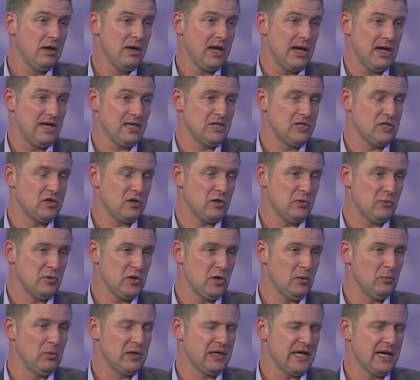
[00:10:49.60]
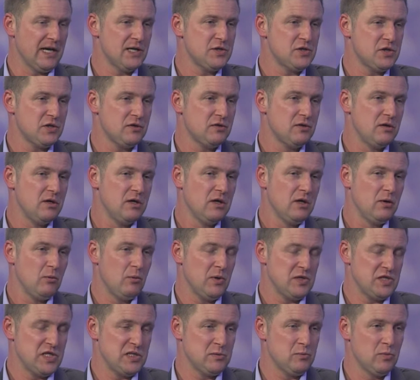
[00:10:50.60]
Energy Company Obligation,
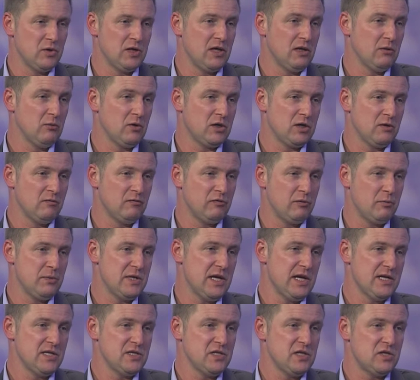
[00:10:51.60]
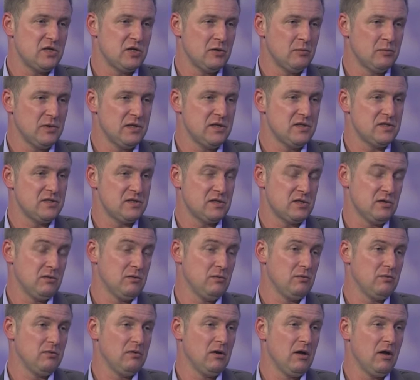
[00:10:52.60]
which is money that will come from the energy companies
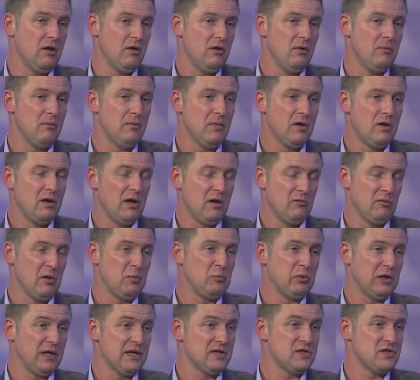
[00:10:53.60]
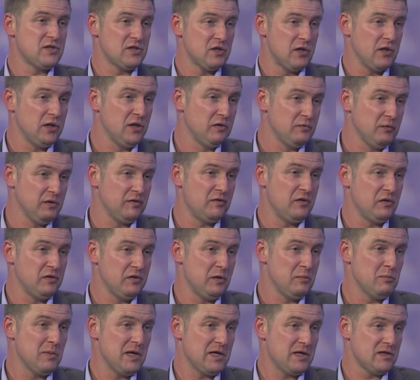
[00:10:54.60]
to replace certain other
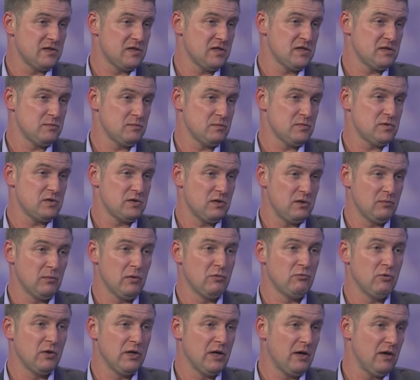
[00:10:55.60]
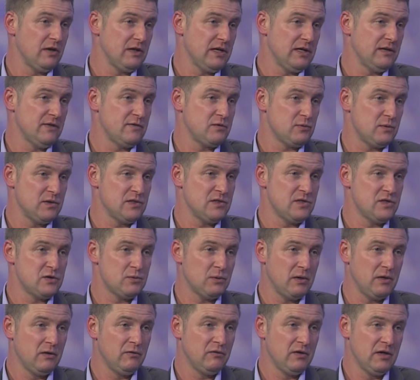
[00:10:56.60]
funding mechanisms that will run out at the end of
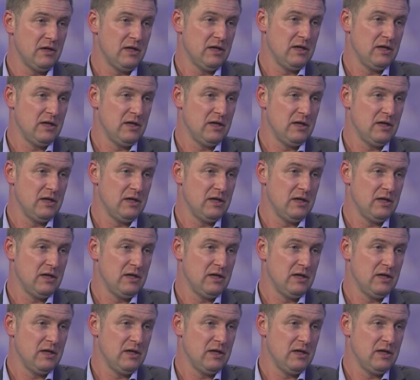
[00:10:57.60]
2012,